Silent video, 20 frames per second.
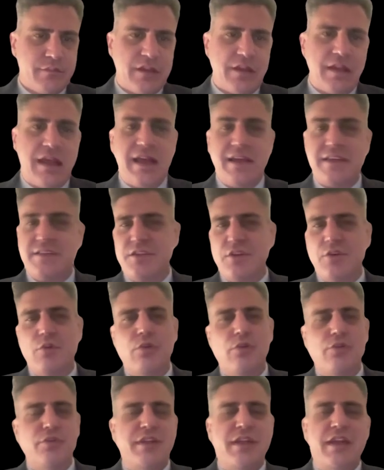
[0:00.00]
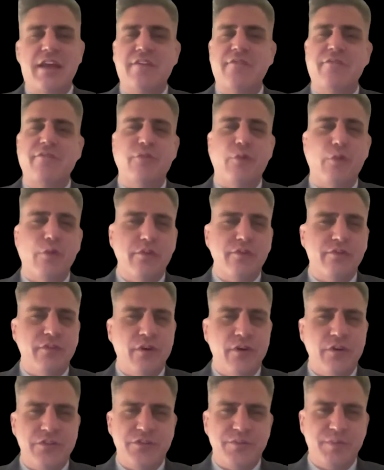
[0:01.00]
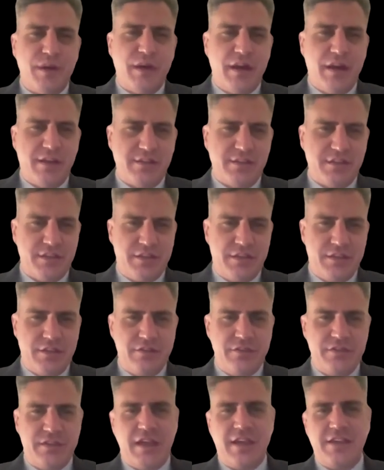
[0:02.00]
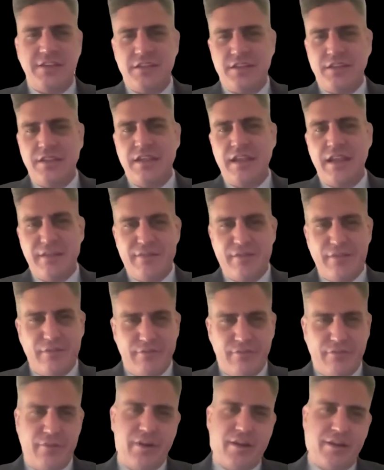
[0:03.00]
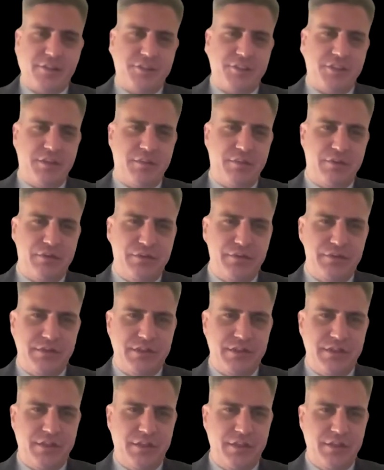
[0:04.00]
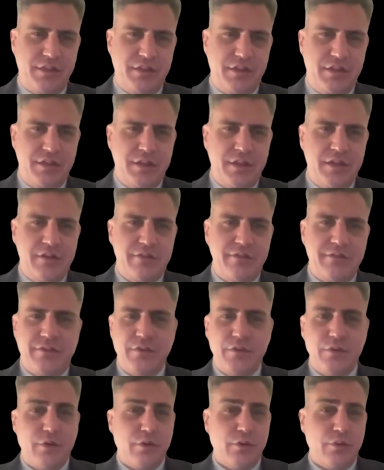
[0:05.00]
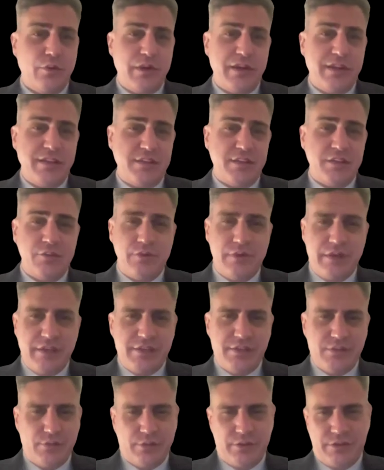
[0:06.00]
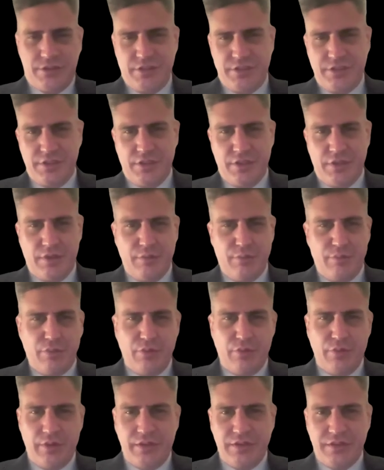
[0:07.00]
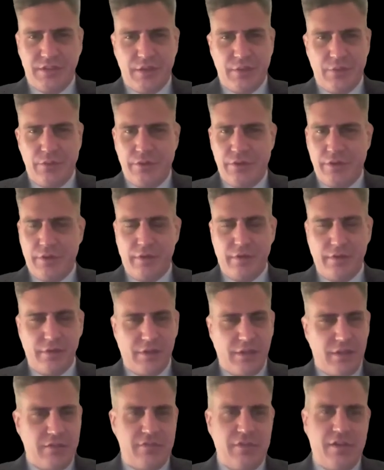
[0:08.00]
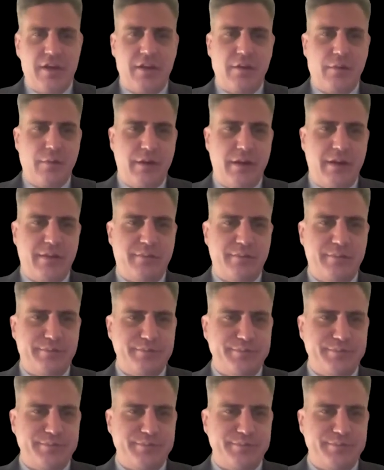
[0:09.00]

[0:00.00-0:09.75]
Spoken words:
Lasso only had 4 false positives as 11 for XGBoost. Fewer wasted resources on employees that weren't going to leave anyway.